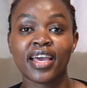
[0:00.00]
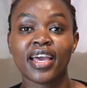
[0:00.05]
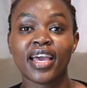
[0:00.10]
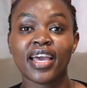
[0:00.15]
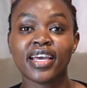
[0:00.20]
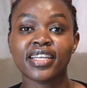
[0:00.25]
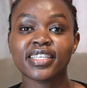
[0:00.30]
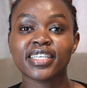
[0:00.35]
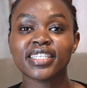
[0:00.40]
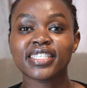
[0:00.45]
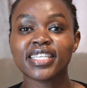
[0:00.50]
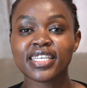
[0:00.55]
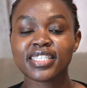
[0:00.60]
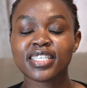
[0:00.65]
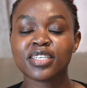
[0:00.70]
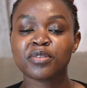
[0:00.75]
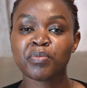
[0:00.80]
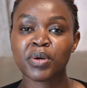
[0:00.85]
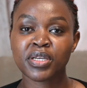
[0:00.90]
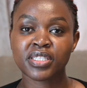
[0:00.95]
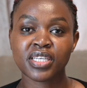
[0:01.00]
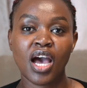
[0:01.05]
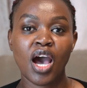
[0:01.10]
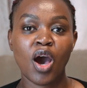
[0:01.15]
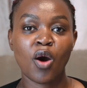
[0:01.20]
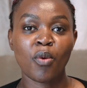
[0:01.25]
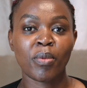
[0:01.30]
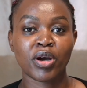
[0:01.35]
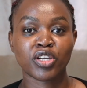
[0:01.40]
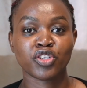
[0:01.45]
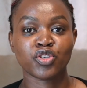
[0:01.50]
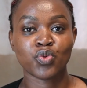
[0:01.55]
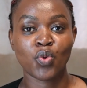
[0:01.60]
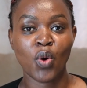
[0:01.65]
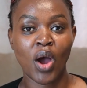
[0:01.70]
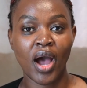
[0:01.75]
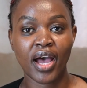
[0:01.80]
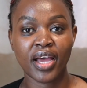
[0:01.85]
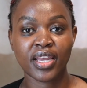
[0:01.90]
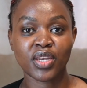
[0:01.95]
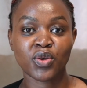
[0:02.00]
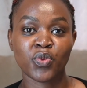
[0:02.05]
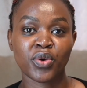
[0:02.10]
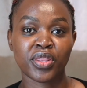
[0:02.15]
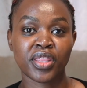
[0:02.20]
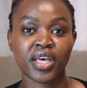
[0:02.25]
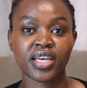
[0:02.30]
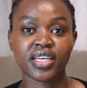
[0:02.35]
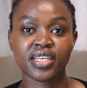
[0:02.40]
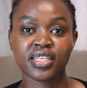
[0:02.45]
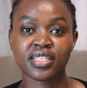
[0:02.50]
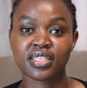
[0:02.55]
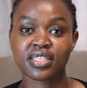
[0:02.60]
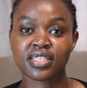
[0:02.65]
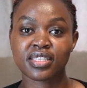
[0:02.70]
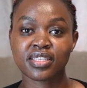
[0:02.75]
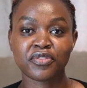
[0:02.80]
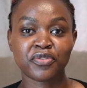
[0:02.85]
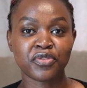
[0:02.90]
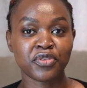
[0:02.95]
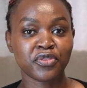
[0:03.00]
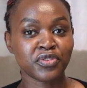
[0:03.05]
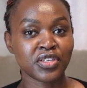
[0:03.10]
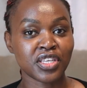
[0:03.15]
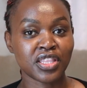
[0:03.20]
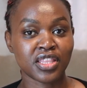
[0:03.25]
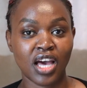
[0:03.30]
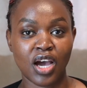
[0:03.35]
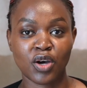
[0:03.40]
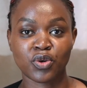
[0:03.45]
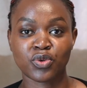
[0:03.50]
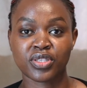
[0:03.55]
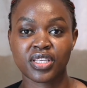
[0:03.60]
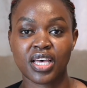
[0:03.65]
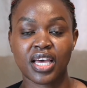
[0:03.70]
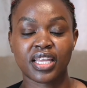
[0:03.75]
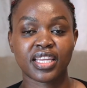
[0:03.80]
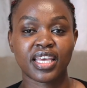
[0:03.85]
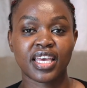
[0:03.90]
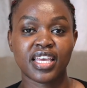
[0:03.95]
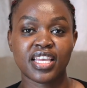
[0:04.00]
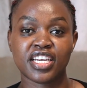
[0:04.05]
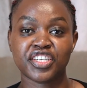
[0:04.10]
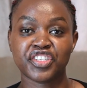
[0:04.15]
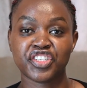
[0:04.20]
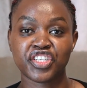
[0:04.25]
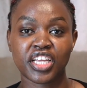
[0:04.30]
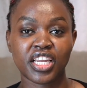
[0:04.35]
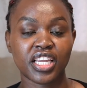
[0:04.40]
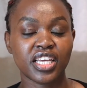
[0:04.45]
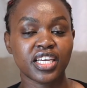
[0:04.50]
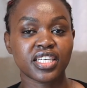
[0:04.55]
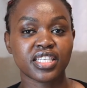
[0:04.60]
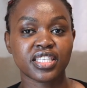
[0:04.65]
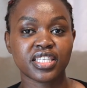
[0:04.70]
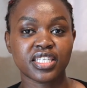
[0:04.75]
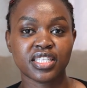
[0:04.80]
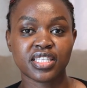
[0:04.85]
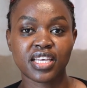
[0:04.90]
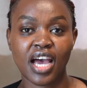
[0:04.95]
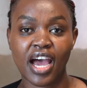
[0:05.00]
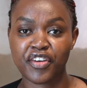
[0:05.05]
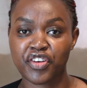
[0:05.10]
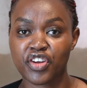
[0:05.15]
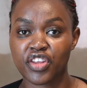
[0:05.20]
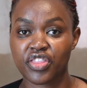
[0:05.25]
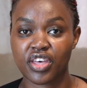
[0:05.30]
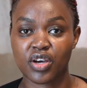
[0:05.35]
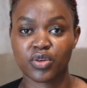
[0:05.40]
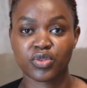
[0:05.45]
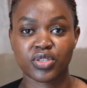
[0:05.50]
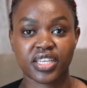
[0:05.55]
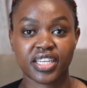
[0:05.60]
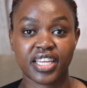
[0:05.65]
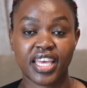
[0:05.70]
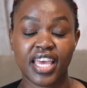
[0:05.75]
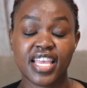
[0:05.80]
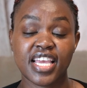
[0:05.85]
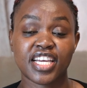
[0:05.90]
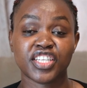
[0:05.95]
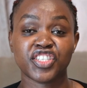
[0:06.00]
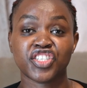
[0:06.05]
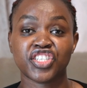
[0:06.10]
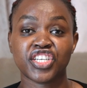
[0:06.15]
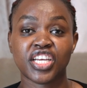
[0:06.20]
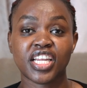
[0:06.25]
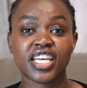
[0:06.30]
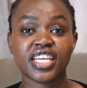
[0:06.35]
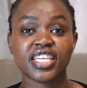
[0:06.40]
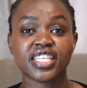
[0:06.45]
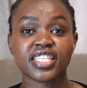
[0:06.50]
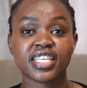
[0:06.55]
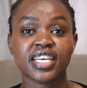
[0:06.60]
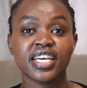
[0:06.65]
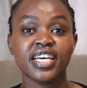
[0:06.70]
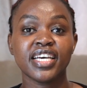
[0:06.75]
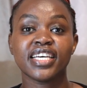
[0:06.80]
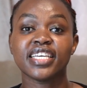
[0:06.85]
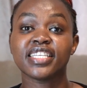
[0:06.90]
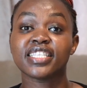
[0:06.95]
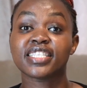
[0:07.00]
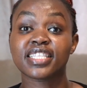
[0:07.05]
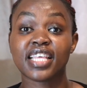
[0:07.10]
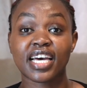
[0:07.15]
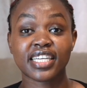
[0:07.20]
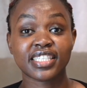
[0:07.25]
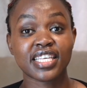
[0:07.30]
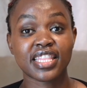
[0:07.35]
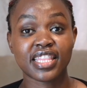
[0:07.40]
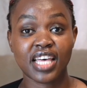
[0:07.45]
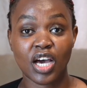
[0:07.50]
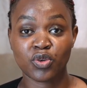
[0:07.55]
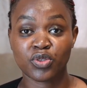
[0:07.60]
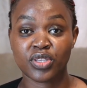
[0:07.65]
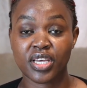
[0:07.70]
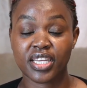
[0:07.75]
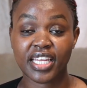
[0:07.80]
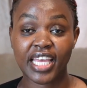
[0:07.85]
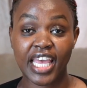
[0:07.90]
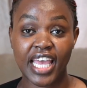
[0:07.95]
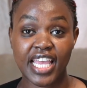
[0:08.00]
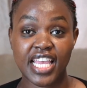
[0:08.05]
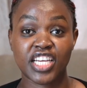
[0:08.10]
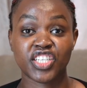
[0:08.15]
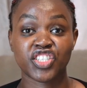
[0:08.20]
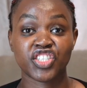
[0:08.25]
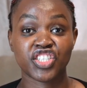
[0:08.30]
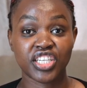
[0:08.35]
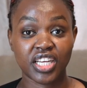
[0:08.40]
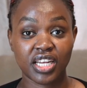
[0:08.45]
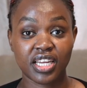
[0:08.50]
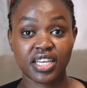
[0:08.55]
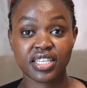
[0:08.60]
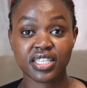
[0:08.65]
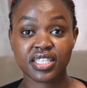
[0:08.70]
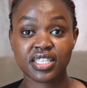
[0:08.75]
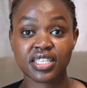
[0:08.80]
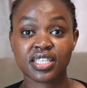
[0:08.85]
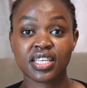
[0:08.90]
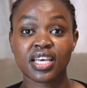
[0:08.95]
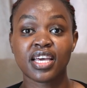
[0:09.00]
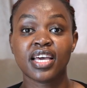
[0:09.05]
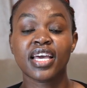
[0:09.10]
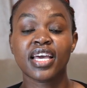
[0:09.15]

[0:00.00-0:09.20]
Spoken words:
And it doesn't matter how much you earn, whether it's 50,000 Kenyan shillings, it's 100,000 Kenyan shillings, it's 30,000 Kenyan shillings.